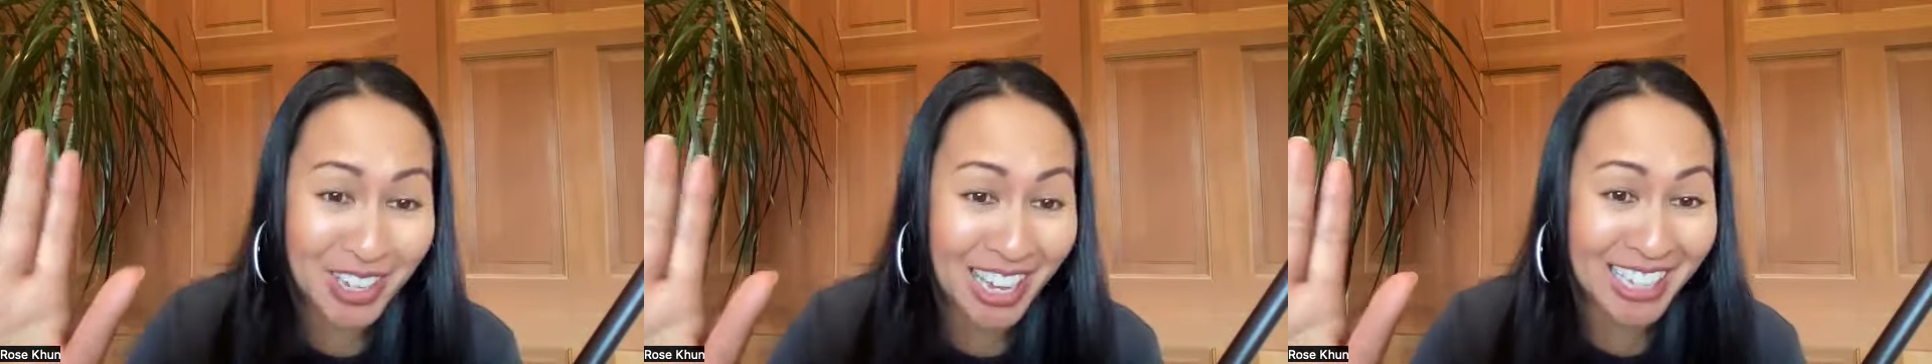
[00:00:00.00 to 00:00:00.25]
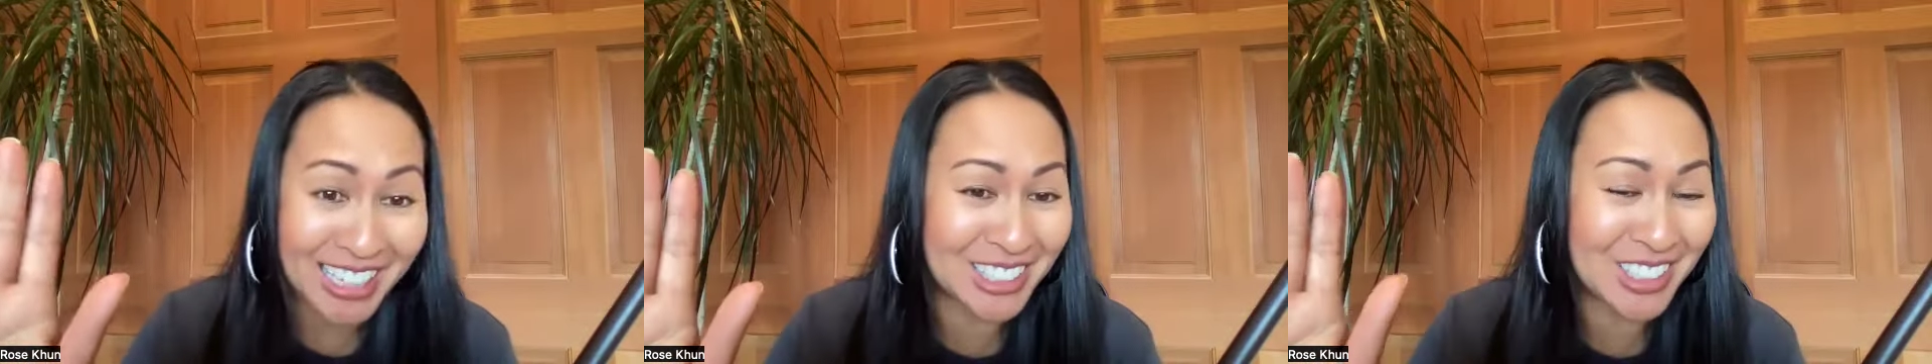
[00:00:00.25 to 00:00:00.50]

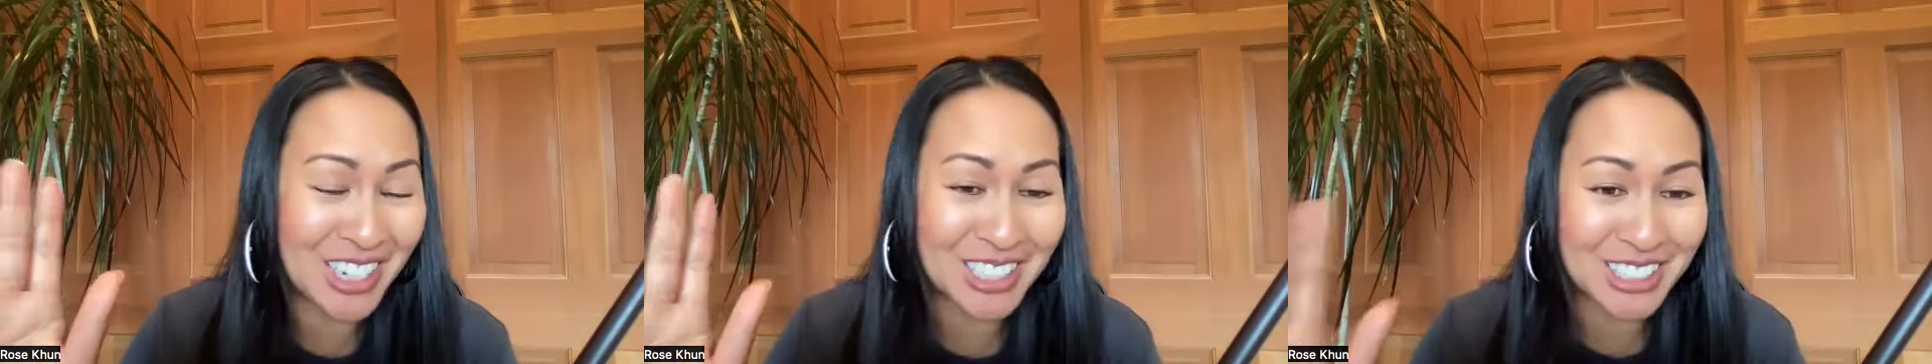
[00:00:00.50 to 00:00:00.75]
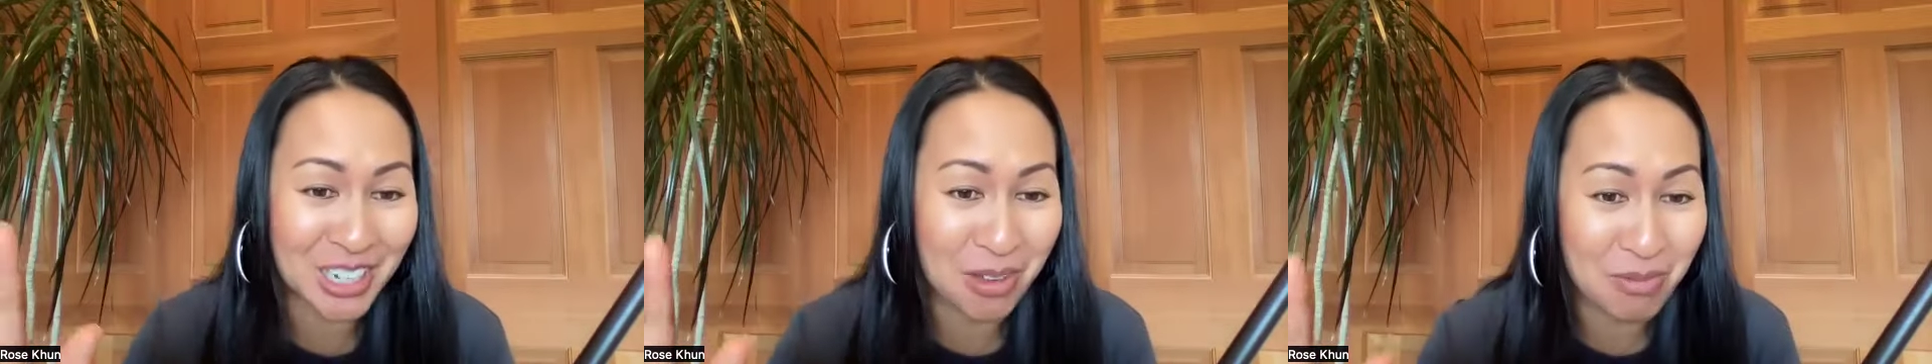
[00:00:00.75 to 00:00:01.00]
guys. You
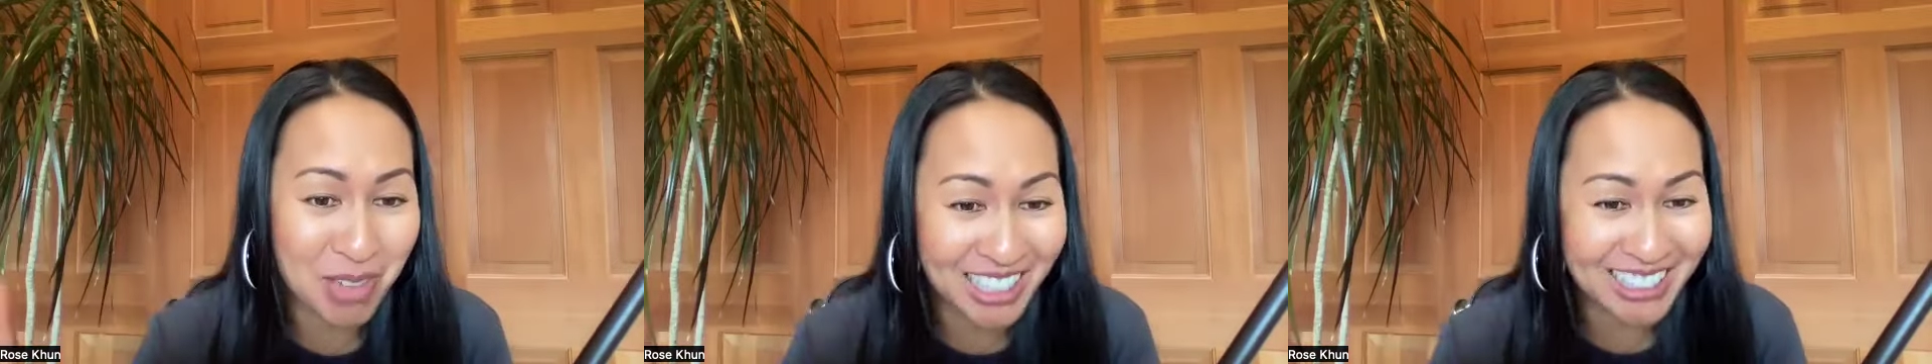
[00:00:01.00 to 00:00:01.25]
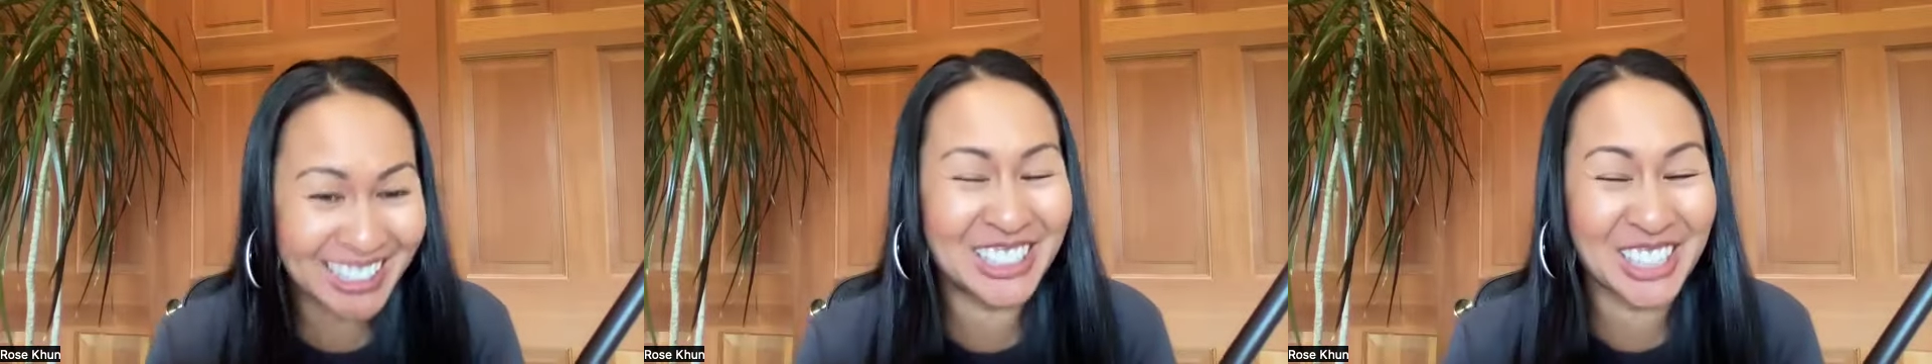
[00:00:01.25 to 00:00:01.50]
guys did an
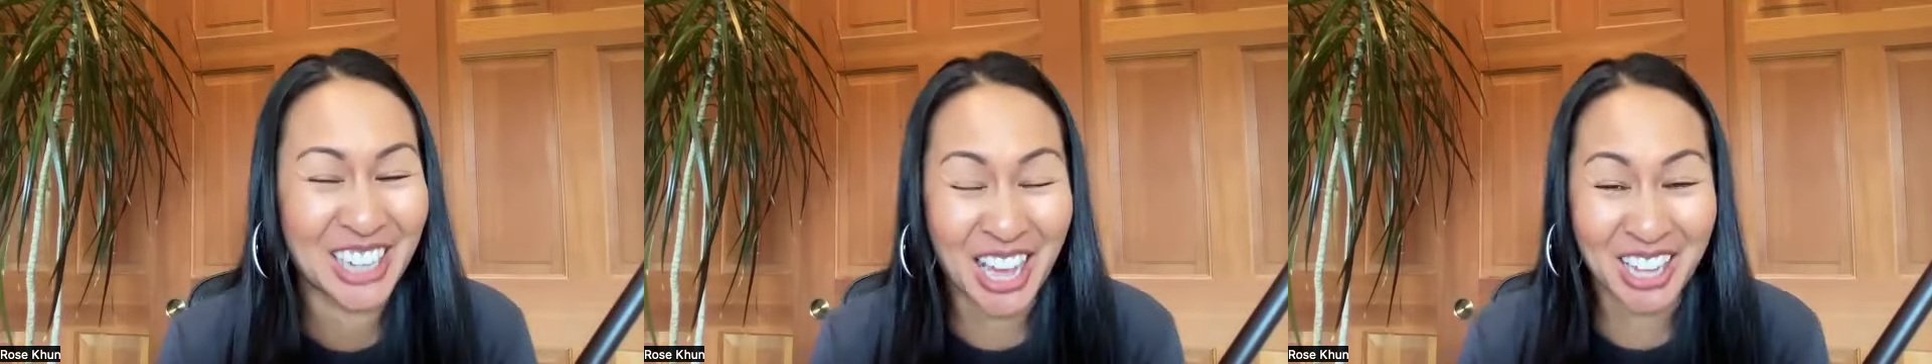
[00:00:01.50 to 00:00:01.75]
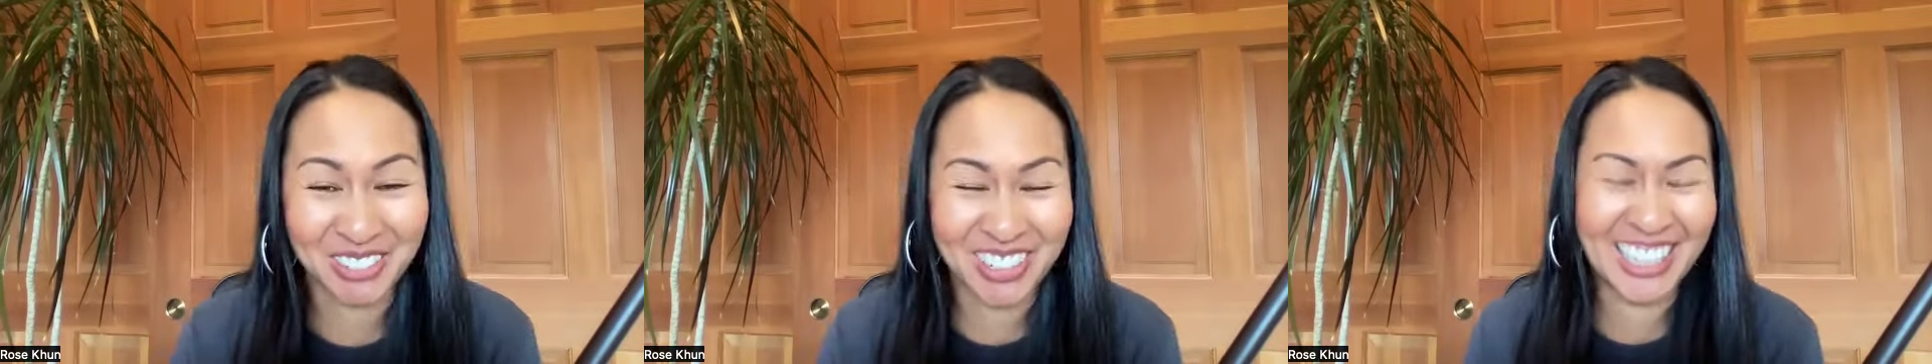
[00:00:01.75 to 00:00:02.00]
amazing
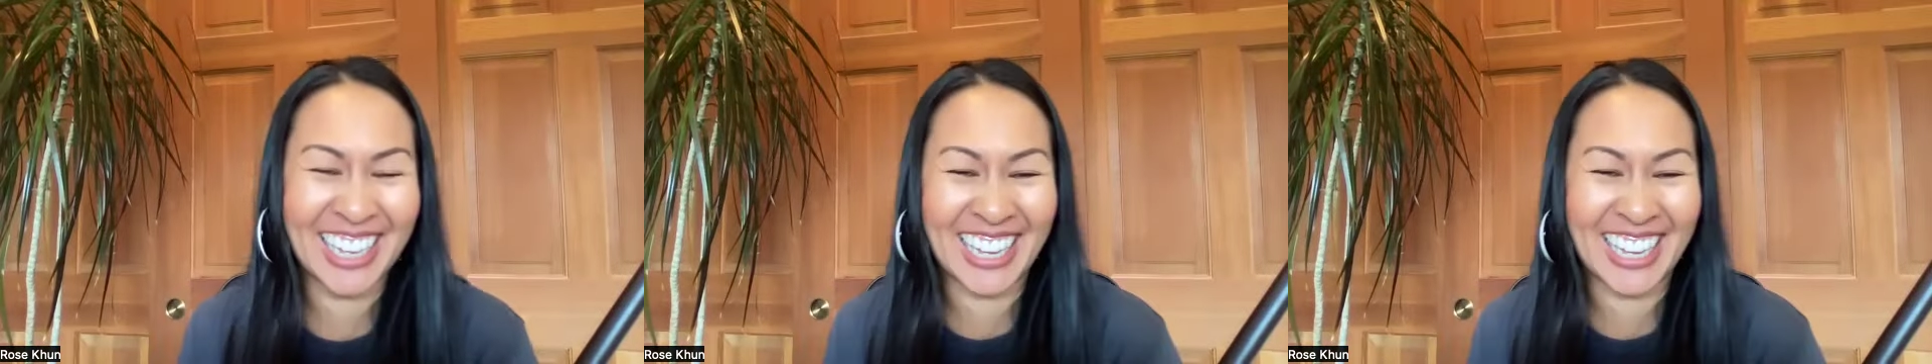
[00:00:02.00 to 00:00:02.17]
job.